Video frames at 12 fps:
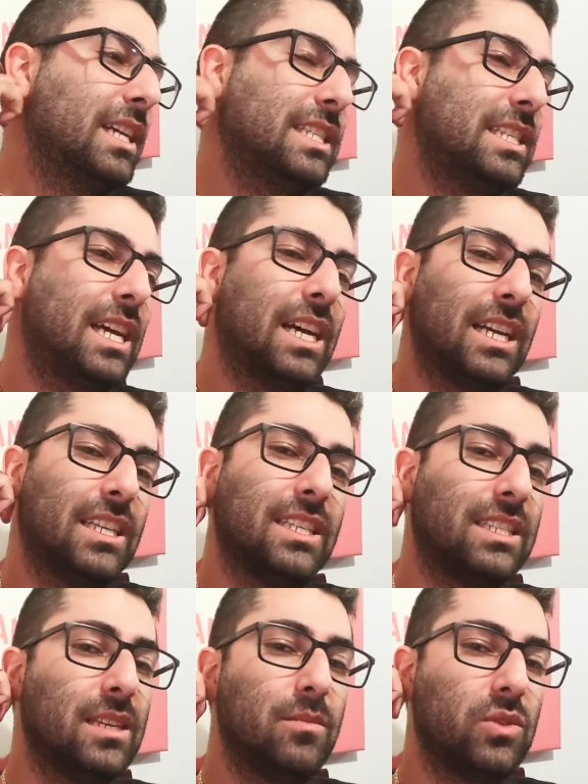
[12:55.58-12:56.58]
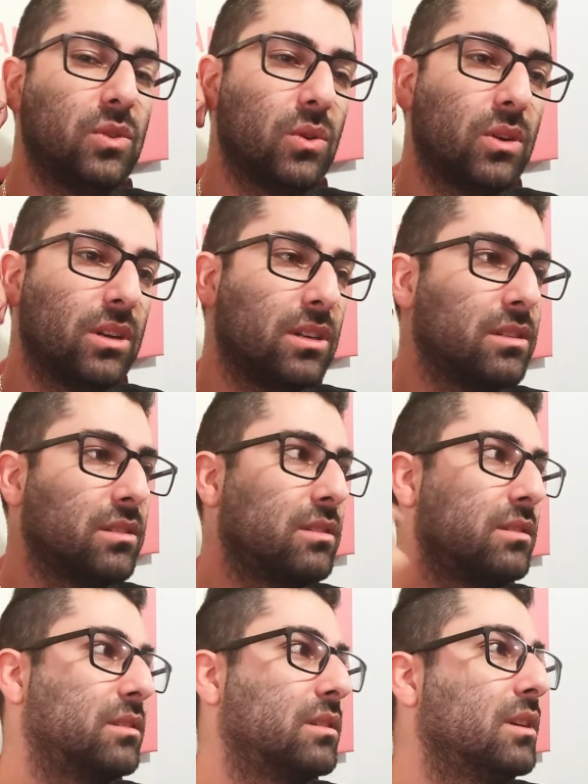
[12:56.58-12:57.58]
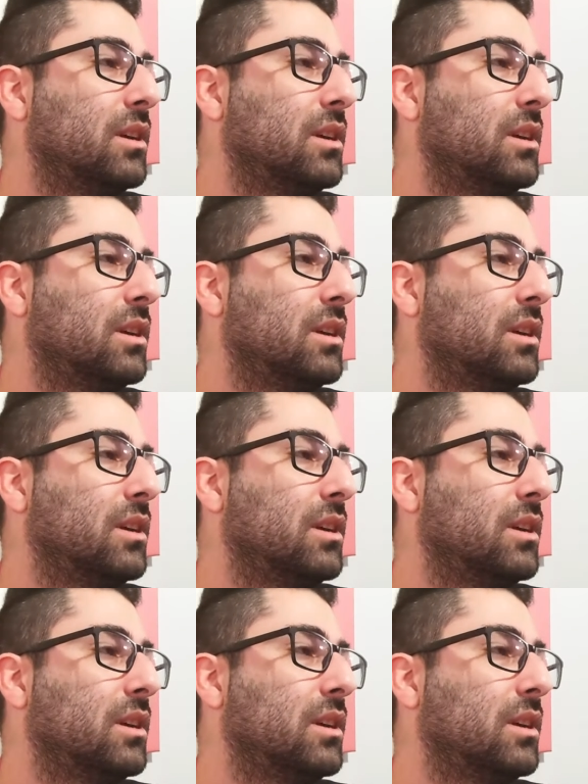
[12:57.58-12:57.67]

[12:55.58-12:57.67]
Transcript: It's the same stores.